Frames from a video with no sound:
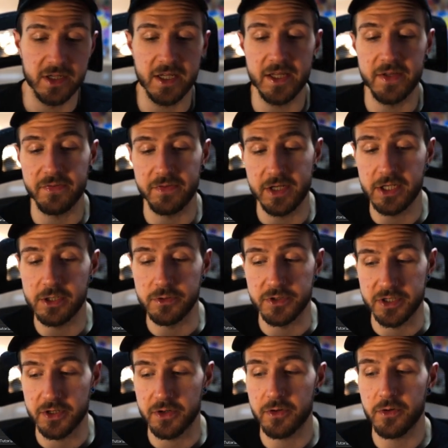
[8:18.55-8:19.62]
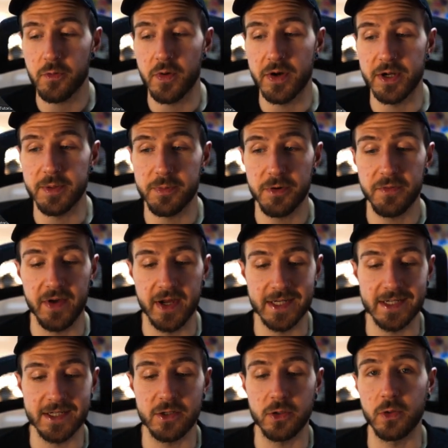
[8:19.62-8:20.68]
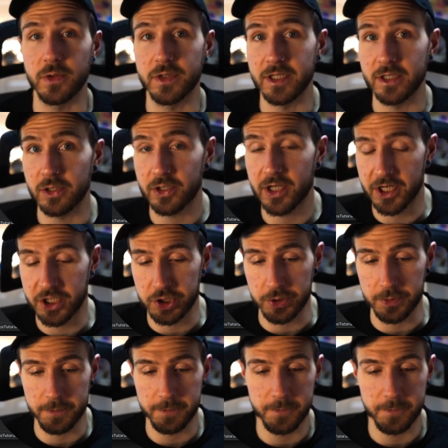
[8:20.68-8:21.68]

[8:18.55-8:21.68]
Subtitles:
if the user already provided all the location.